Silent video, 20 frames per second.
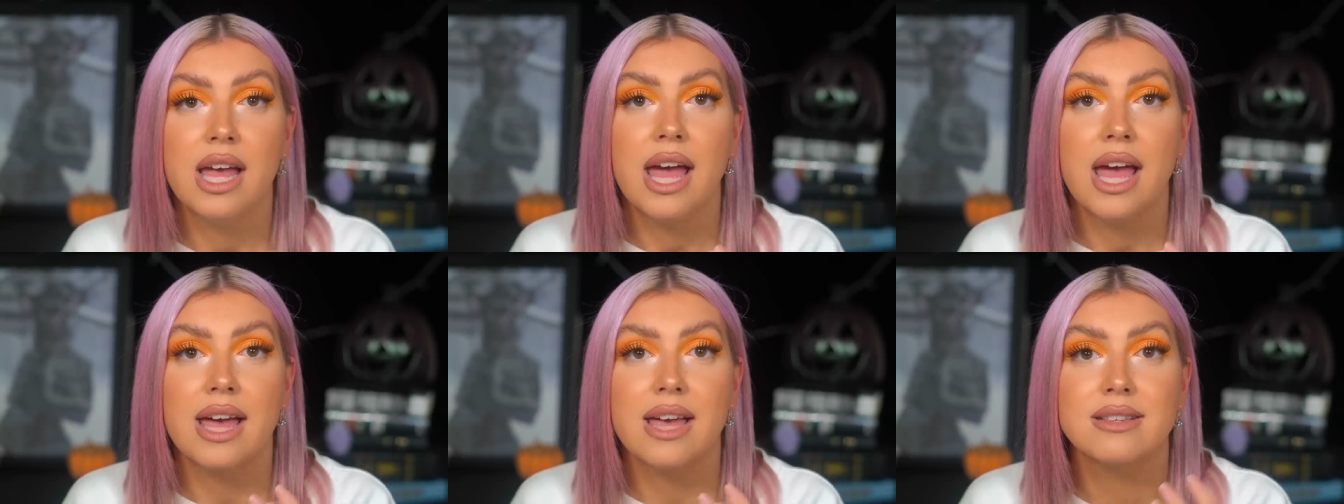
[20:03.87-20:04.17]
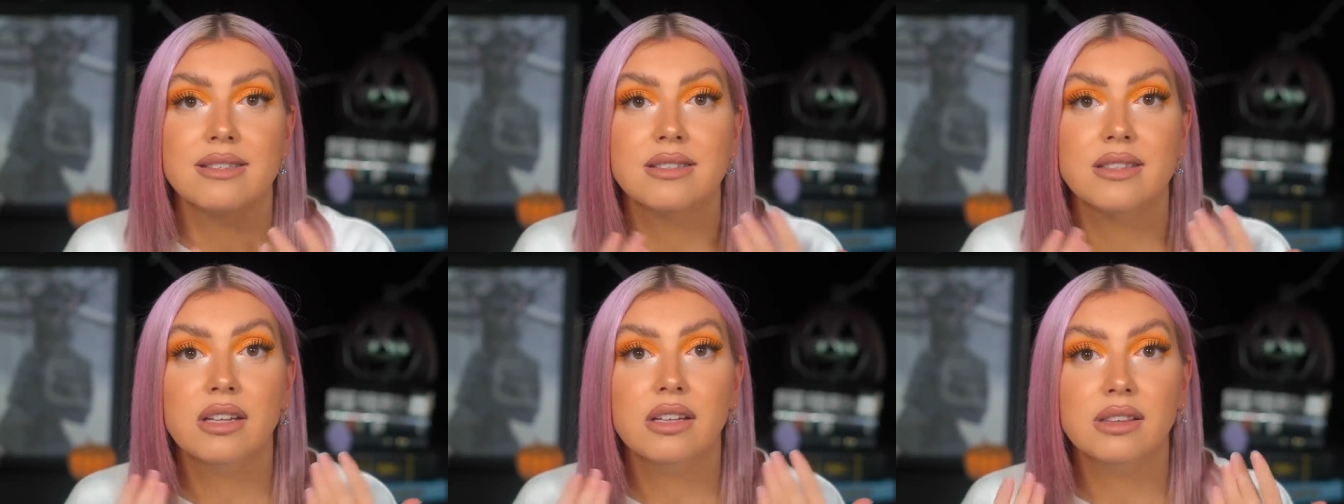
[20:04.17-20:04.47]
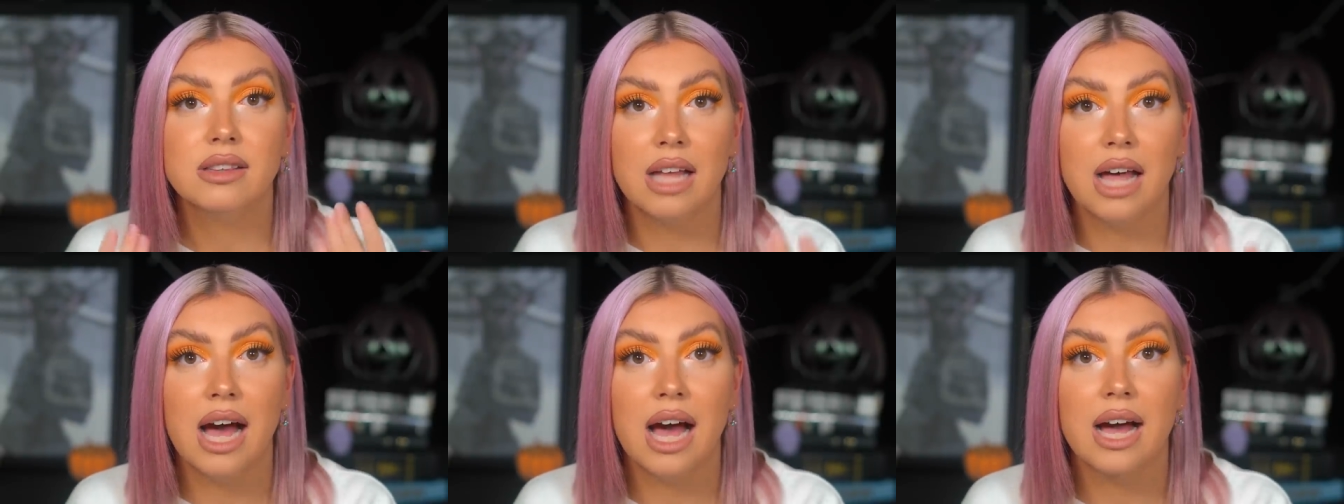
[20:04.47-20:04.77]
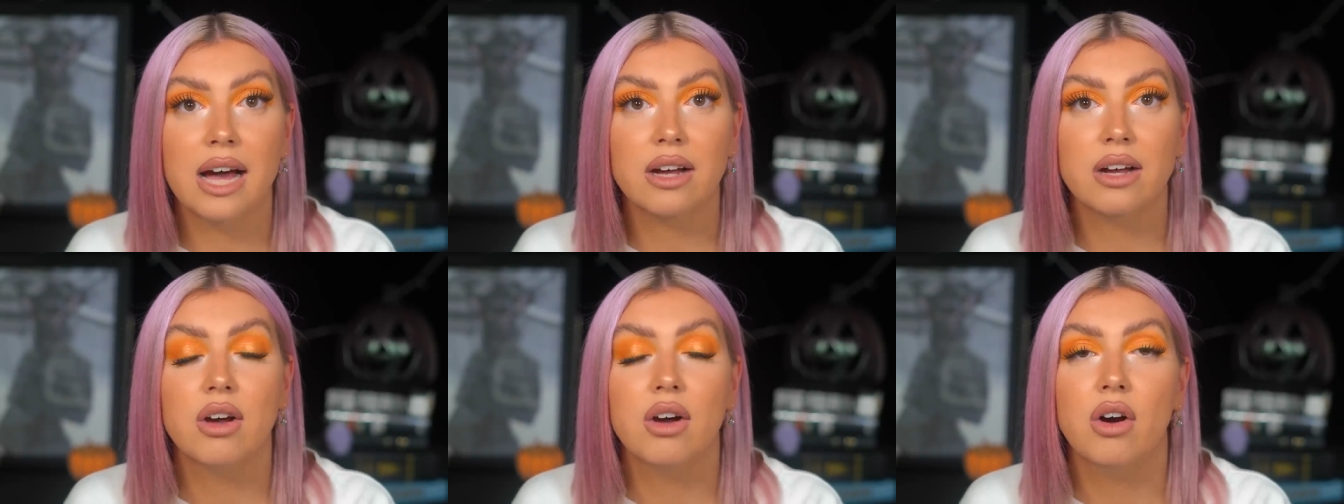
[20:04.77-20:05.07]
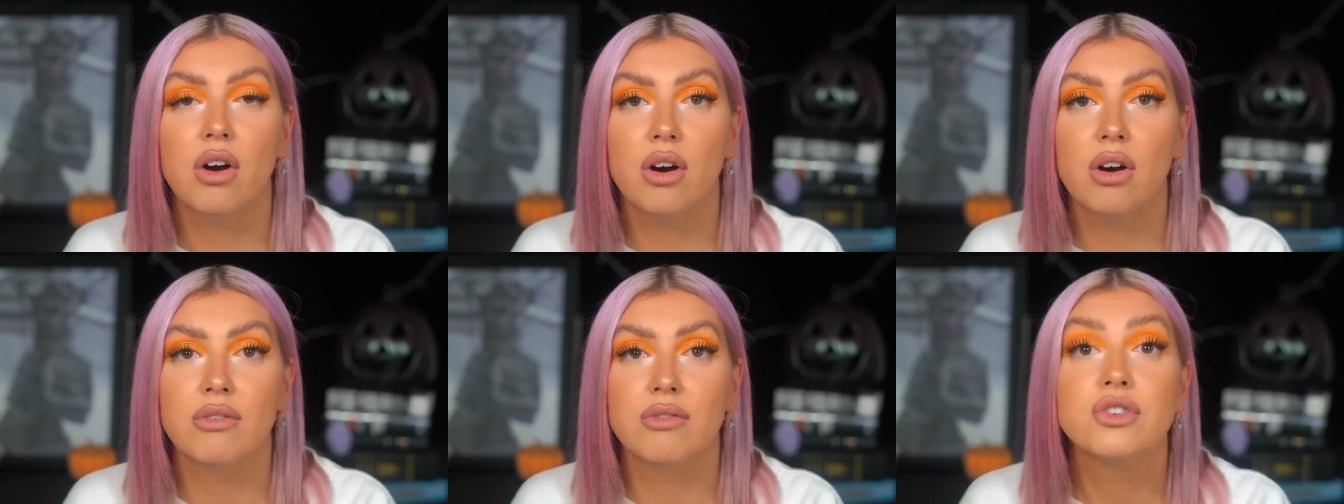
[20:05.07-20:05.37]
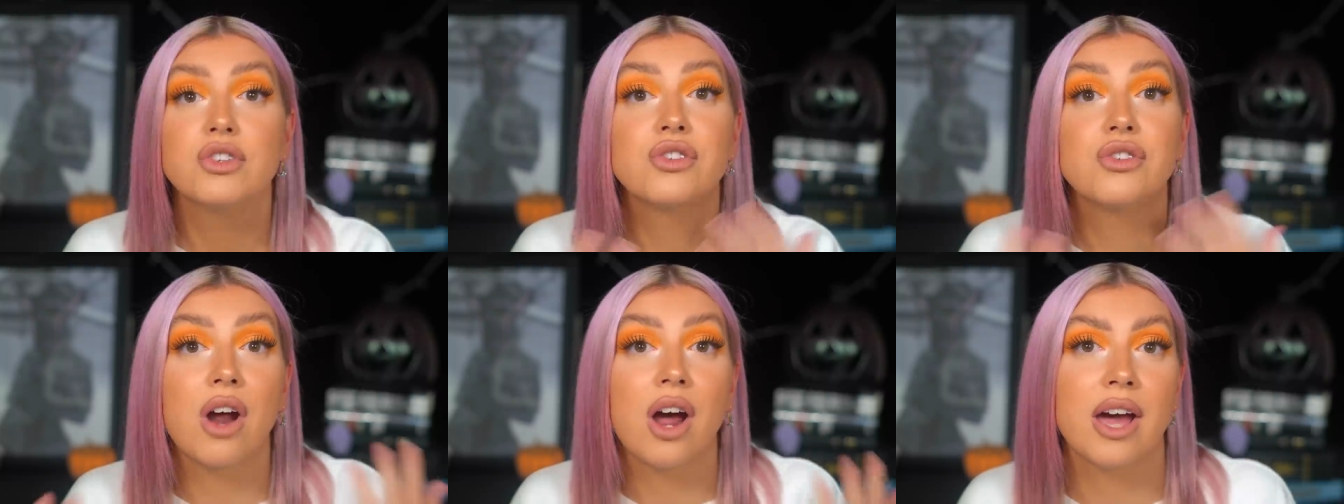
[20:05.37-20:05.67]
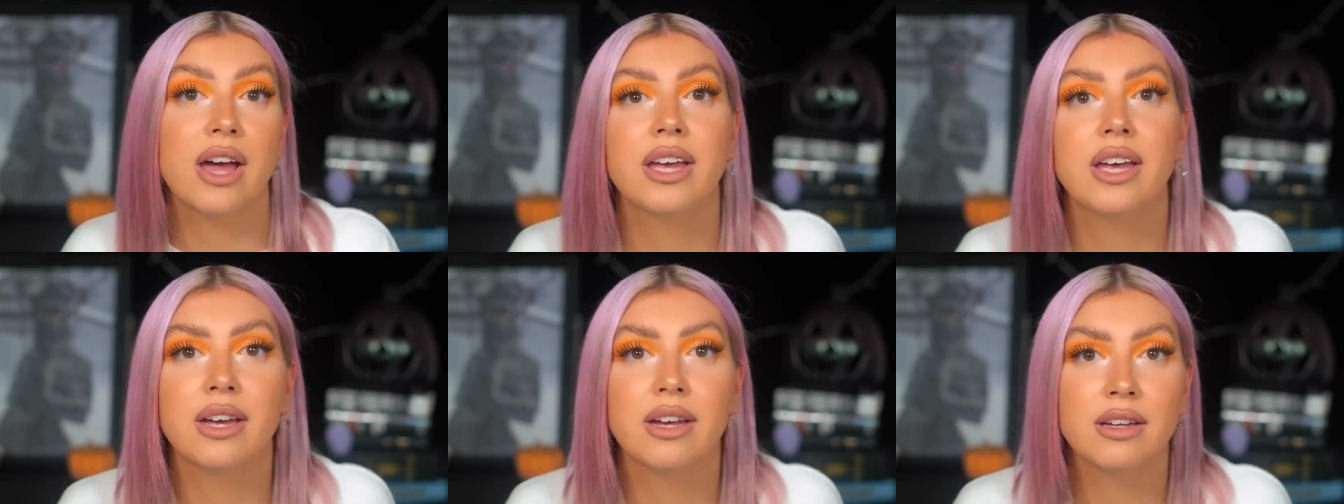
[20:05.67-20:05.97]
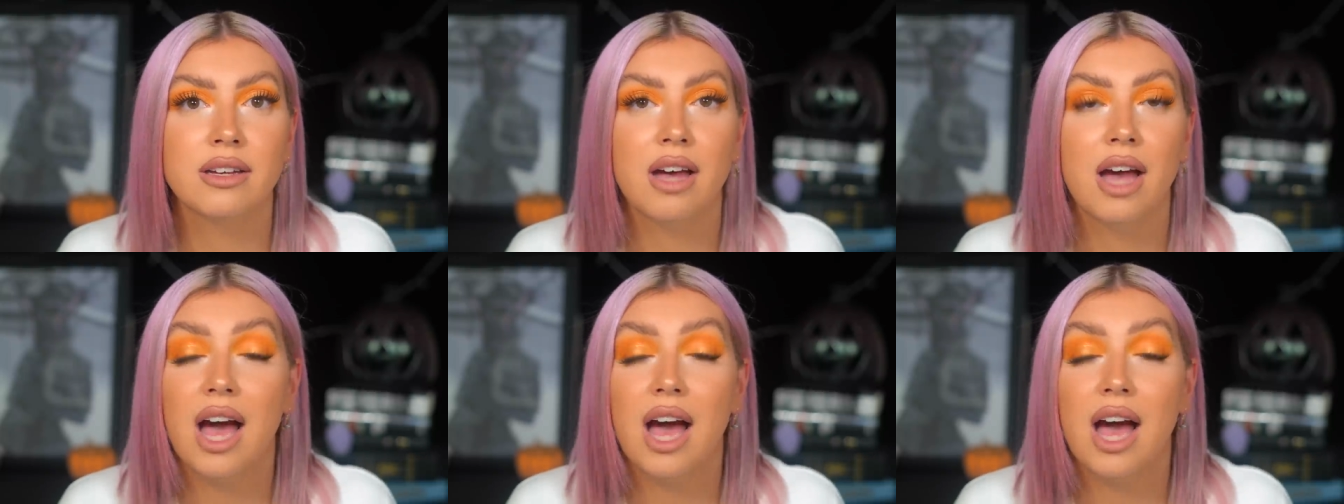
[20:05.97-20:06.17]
is the lack of trying.